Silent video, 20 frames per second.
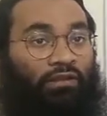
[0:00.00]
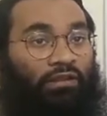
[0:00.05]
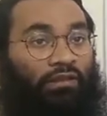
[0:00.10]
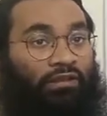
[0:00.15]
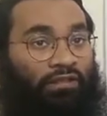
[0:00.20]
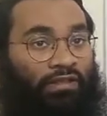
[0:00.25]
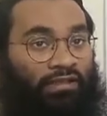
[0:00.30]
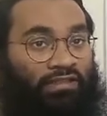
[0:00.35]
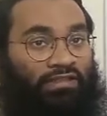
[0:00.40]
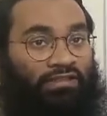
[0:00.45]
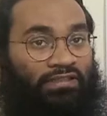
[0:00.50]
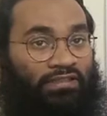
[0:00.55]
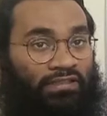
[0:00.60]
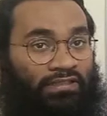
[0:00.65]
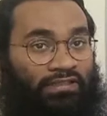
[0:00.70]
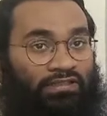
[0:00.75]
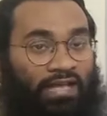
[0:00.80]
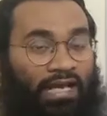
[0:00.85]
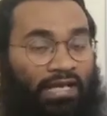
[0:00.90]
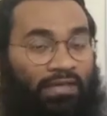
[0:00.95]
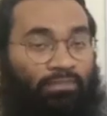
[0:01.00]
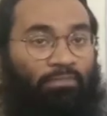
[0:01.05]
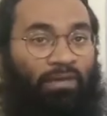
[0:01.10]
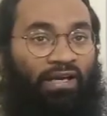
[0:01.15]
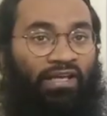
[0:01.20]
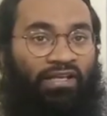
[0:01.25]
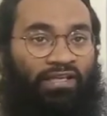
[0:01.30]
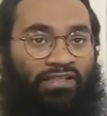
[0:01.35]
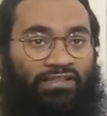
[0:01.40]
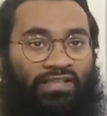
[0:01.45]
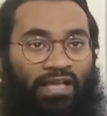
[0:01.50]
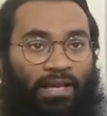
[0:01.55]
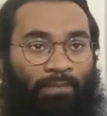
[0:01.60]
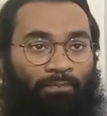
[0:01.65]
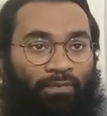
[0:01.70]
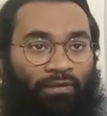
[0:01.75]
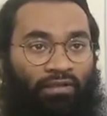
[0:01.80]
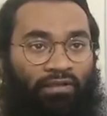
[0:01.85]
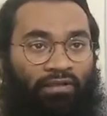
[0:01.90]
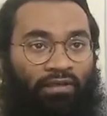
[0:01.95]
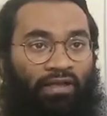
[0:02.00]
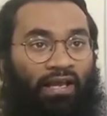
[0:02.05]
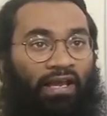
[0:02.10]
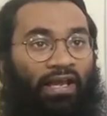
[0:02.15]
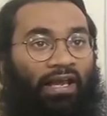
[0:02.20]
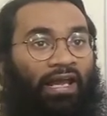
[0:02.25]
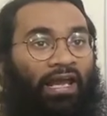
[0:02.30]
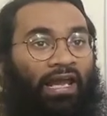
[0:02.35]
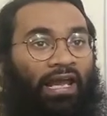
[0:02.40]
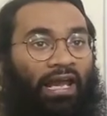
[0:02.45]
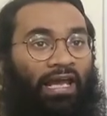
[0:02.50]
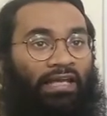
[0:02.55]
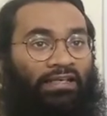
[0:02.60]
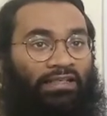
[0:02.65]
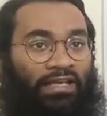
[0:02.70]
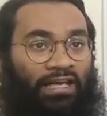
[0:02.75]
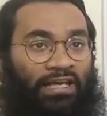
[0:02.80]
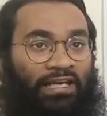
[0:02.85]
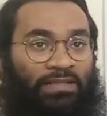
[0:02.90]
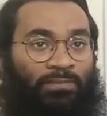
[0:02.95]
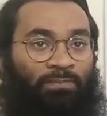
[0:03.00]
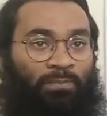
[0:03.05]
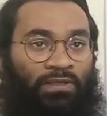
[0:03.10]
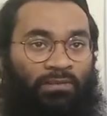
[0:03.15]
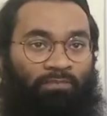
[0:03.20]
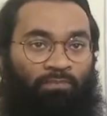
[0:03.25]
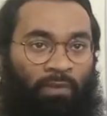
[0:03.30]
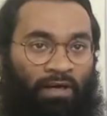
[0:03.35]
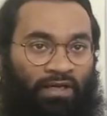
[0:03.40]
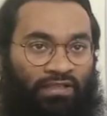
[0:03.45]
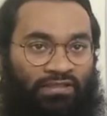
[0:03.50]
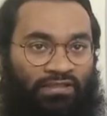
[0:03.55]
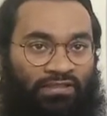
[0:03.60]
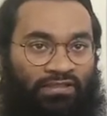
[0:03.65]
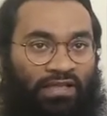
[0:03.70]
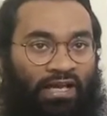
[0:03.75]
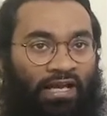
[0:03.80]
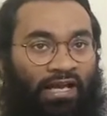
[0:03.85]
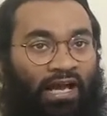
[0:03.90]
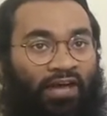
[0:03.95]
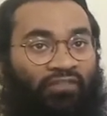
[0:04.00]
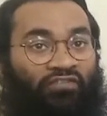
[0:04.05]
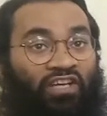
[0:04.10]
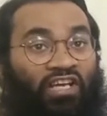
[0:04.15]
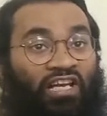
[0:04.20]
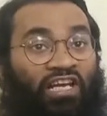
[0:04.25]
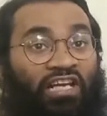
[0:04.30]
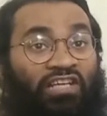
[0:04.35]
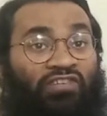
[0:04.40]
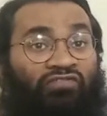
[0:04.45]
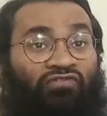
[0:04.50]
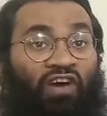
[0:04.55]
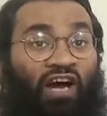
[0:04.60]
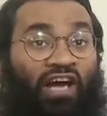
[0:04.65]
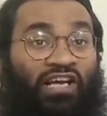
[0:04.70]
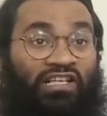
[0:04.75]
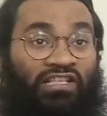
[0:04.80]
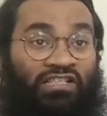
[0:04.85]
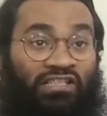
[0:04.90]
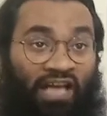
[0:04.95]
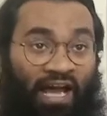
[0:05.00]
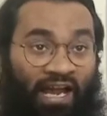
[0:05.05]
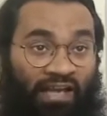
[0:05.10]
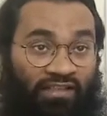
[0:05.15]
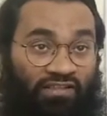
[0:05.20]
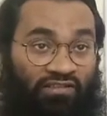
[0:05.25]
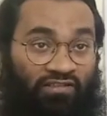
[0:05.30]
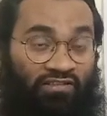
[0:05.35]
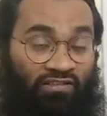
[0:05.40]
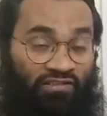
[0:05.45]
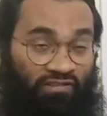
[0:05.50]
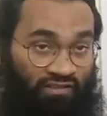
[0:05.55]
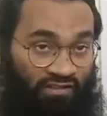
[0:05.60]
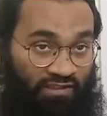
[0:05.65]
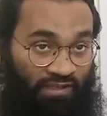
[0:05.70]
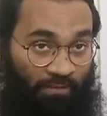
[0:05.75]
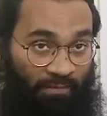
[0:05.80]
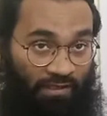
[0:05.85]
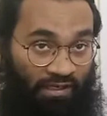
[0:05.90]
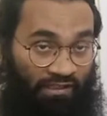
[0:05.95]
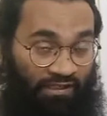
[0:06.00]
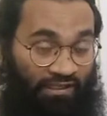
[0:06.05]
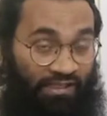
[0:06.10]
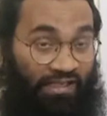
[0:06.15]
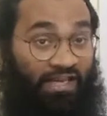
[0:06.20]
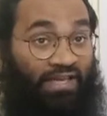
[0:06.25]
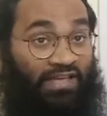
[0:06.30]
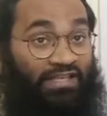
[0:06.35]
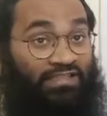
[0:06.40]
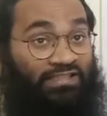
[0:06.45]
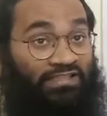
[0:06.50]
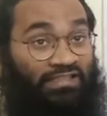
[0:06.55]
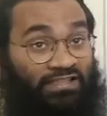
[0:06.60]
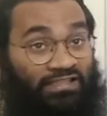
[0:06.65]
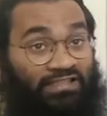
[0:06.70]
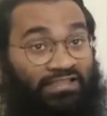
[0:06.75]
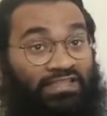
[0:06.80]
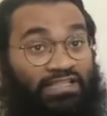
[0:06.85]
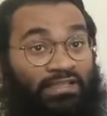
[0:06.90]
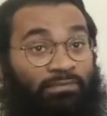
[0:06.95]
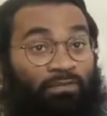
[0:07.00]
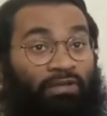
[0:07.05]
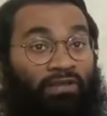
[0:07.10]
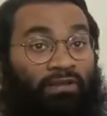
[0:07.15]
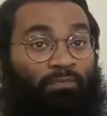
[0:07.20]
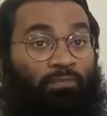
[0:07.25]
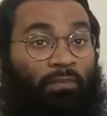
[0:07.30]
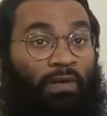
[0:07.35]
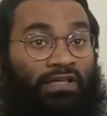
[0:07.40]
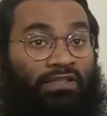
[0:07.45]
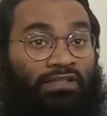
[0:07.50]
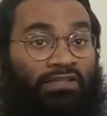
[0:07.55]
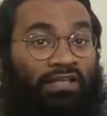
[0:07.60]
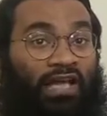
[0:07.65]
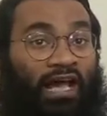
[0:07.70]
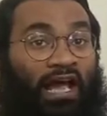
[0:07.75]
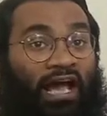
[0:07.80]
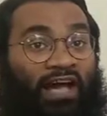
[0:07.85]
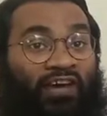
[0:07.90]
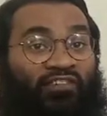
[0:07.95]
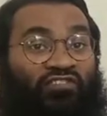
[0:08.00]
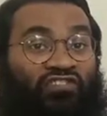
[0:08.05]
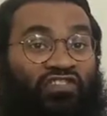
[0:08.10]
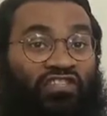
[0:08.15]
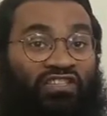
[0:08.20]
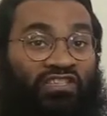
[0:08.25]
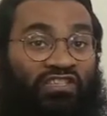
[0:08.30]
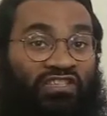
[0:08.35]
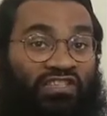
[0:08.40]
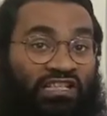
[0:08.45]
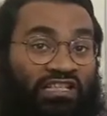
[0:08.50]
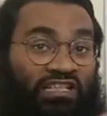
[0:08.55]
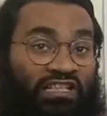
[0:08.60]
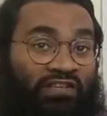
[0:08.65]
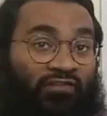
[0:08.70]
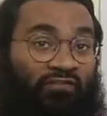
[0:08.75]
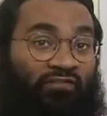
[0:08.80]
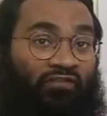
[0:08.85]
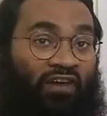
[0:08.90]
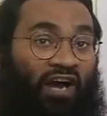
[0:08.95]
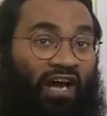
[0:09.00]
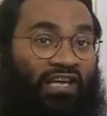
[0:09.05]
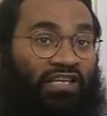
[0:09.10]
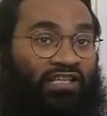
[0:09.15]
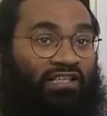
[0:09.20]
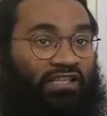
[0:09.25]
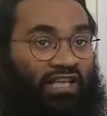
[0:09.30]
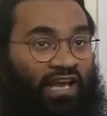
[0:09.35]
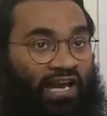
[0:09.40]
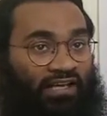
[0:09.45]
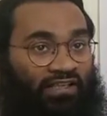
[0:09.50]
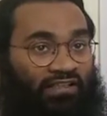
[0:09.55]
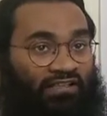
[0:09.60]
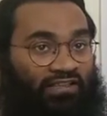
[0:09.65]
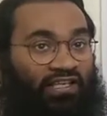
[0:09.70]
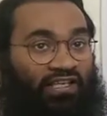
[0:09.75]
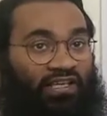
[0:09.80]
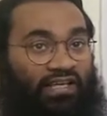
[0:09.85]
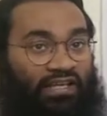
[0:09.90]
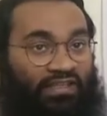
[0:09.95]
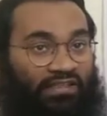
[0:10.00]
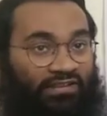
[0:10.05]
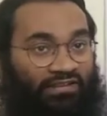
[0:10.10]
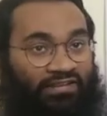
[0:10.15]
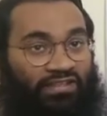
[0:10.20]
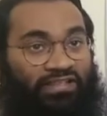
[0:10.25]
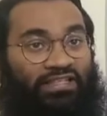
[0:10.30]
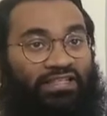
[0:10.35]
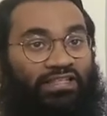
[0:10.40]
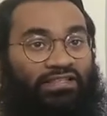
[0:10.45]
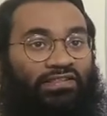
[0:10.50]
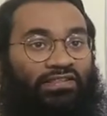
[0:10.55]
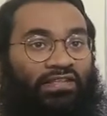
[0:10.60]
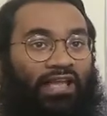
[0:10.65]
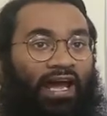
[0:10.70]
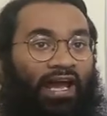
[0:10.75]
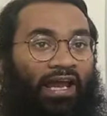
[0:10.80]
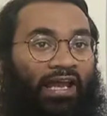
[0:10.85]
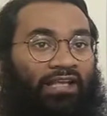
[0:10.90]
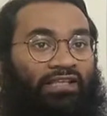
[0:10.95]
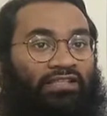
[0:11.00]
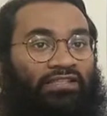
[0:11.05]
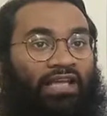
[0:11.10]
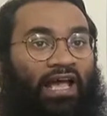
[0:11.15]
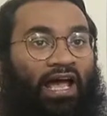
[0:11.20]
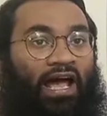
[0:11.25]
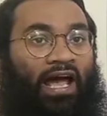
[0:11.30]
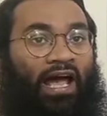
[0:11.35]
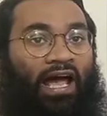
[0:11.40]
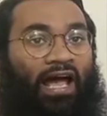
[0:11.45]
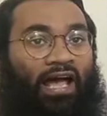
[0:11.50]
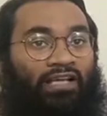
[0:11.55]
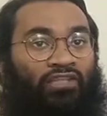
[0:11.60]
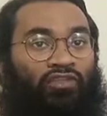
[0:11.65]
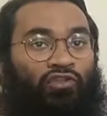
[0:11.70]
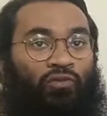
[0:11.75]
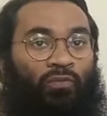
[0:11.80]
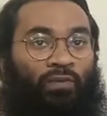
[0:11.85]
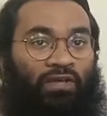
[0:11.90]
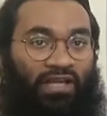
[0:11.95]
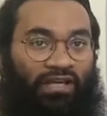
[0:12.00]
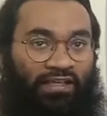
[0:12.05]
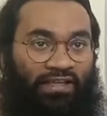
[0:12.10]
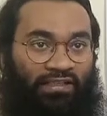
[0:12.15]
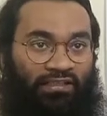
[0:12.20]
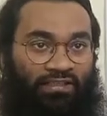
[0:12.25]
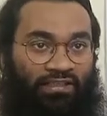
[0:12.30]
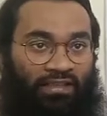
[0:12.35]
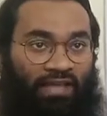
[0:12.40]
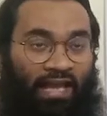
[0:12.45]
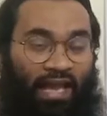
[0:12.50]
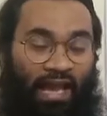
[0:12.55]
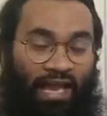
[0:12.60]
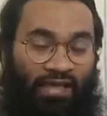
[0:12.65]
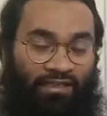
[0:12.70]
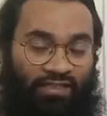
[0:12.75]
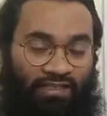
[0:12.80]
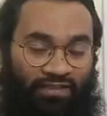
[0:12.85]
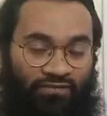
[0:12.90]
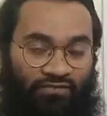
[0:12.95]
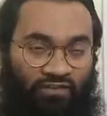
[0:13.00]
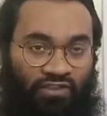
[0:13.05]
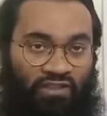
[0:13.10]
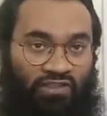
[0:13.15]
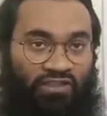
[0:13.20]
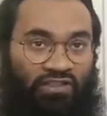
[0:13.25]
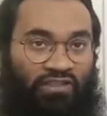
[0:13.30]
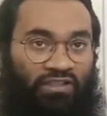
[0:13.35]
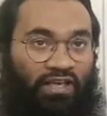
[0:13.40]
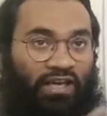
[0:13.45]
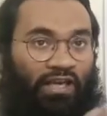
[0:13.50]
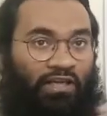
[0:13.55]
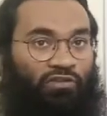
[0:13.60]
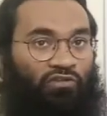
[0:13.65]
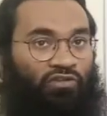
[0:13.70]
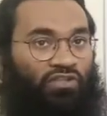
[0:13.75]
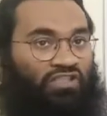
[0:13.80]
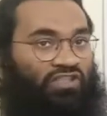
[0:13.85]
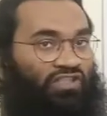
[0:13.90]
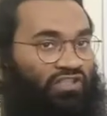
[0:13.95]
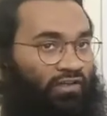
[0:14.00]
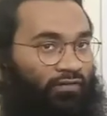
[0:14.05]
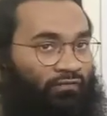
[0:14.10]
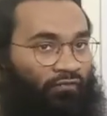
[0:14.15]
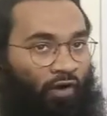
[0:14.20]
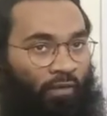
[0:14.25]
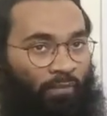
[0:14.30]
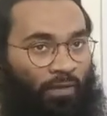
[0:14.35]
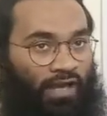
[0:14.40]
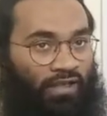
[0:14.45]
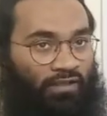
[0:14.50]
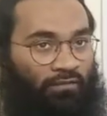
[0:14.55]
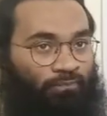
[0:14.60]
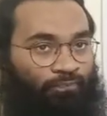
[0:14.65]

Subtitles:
Let us understand by an example. An 8-bit bus have 8 wired lines. Similarly, 16-bit bus have 16 wired lines. These lines has to be connected and converted into digital format.